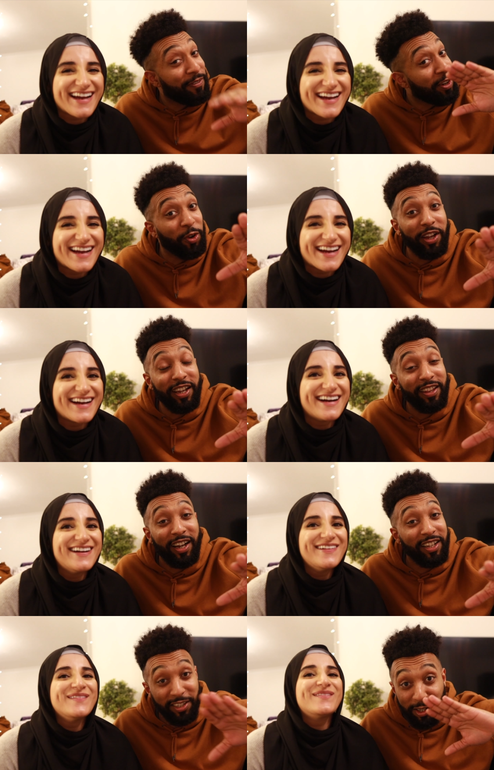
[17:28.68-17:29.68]
Speaker 1: I don't hear
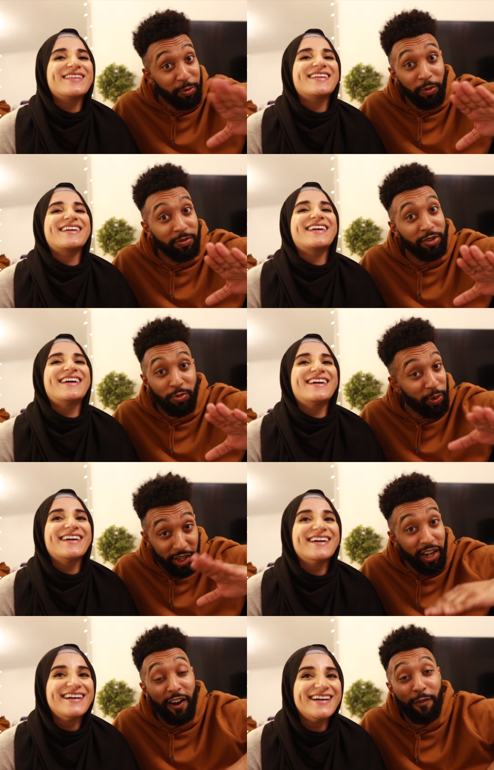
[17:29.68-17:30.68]
that, then we're
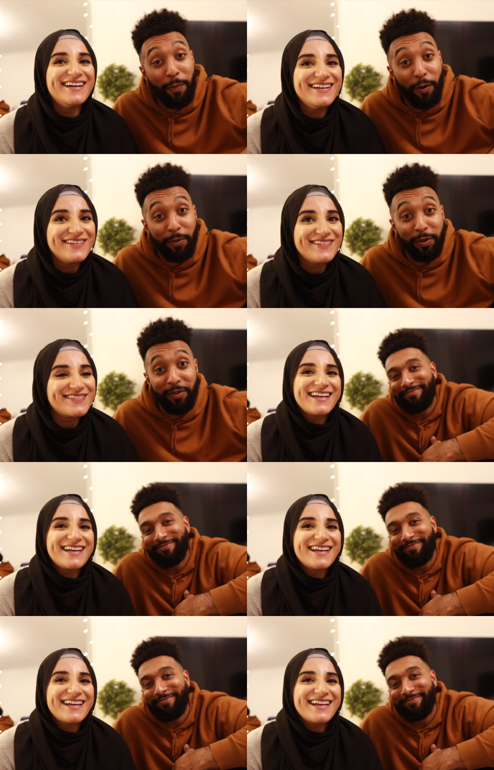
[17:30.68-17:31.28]
gonna have a problem.